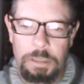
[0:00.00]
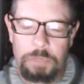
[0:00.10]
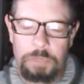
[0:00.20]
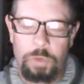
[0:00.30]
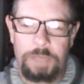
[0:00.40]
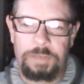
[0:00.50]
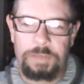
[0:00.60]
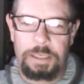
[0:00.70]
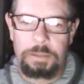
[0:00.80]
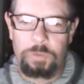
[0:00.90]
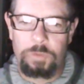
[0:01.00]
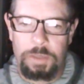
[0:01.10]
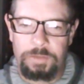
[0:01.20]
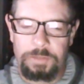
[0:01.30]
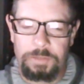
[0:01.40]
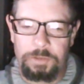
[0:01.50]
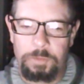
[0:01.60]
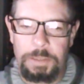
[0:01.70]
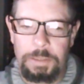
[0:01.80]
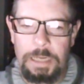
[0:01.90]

uh, 2010, 2010, excuse me.